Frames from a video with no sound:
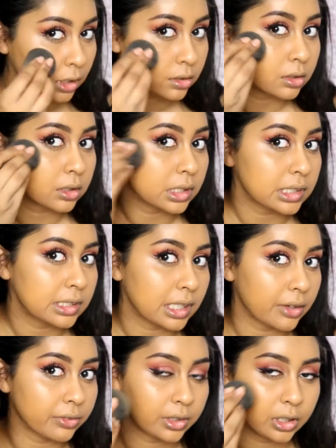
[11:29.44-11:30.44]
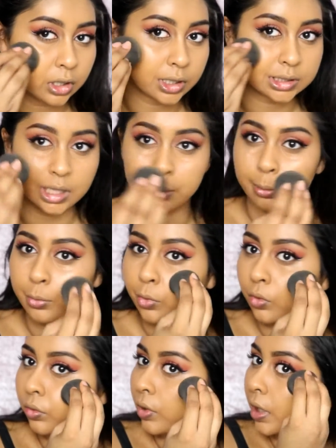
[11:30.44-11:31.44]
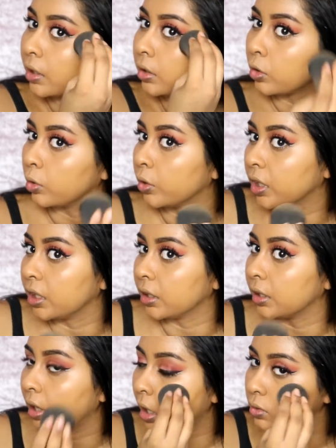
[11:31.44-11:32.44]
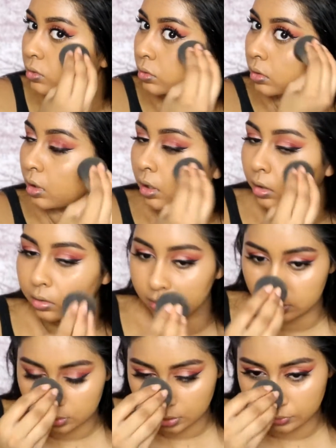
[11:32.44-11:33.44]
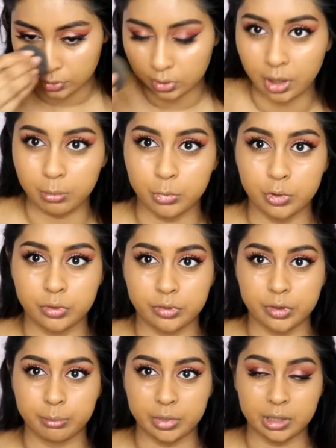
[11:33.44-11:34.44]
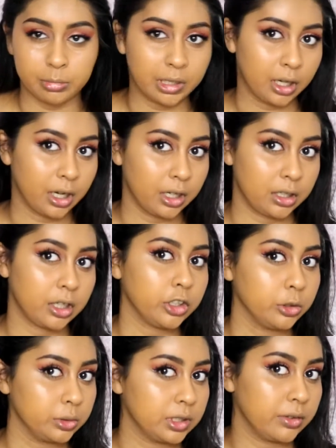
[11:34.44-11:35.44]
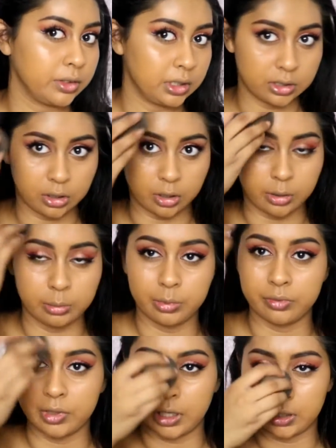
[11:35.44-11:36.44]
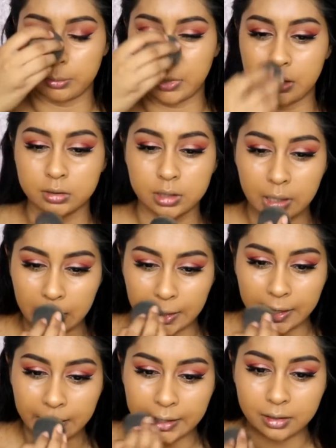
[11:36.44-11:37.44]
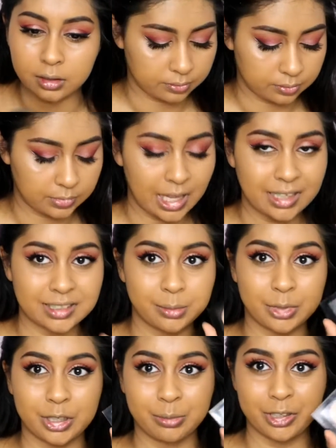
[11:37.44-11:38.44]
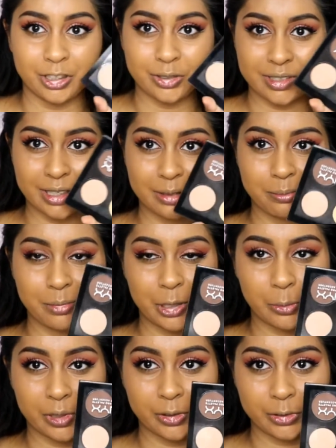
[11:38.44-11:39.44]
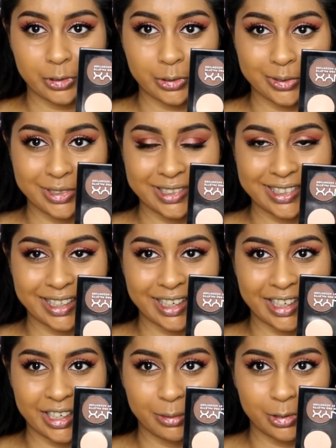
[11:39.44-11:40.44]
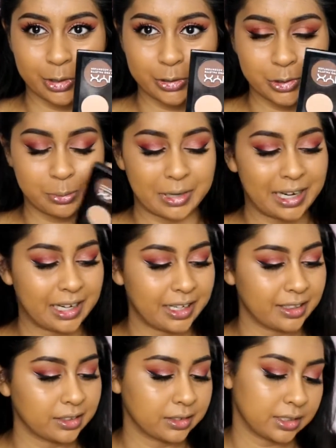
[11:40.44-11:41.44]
So this definitely looks like more of like you're in a natural glow. If you like more of a beaming highlight, you would definitely need to go in with like a powder highlight. Next I'm going to be using my well-used contour palette.